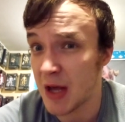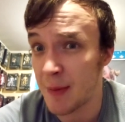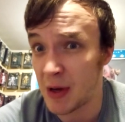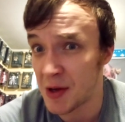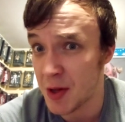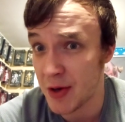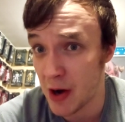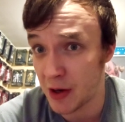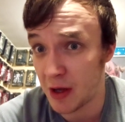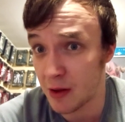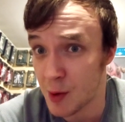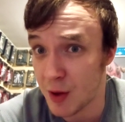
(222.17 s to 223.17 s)
that being
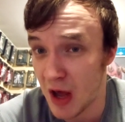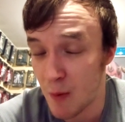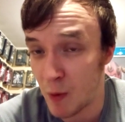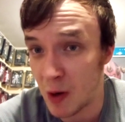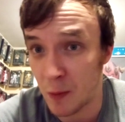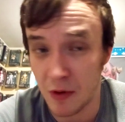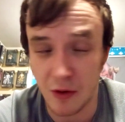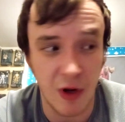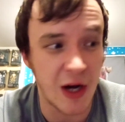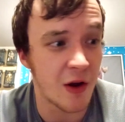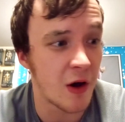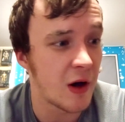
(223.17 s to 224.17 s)
Starkiller Sam Witwer, a
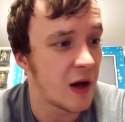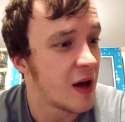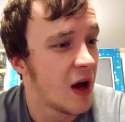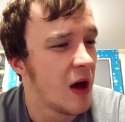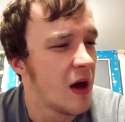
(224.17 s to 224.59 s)
great guy.